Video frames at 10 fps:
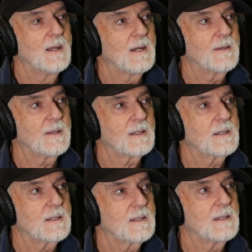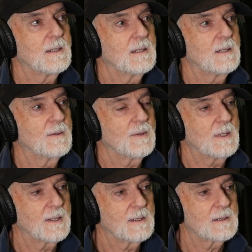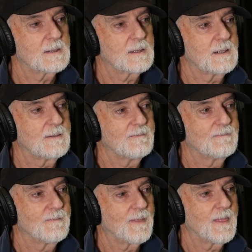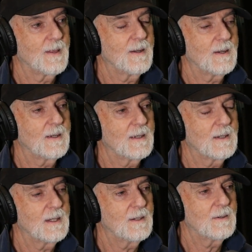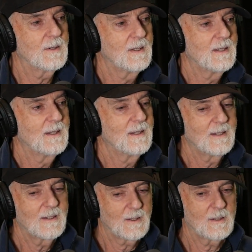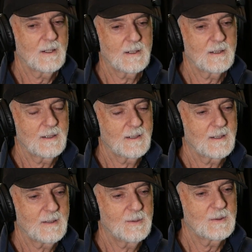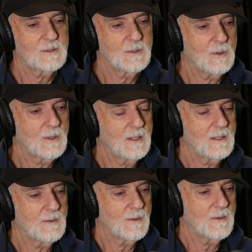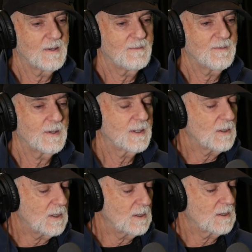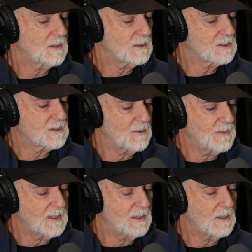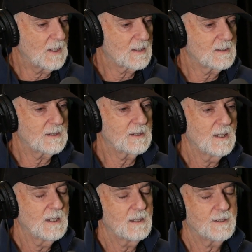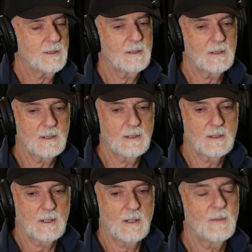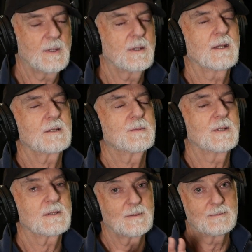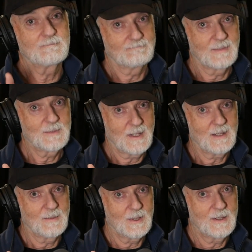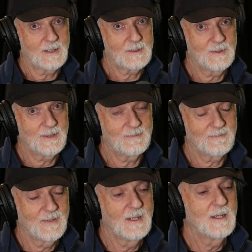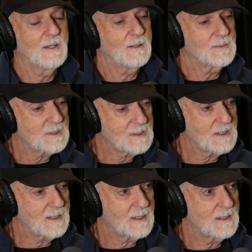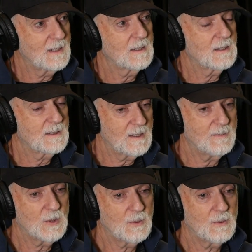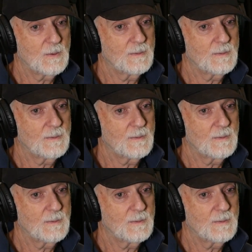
I think you're right. It's, I hear young couples talking, or they're on their phone and go, oh, look, I've got so many likes. That you don't, I'm not an expert, so I'm telling you, I'm not an expert. I'm just saying that they're BS.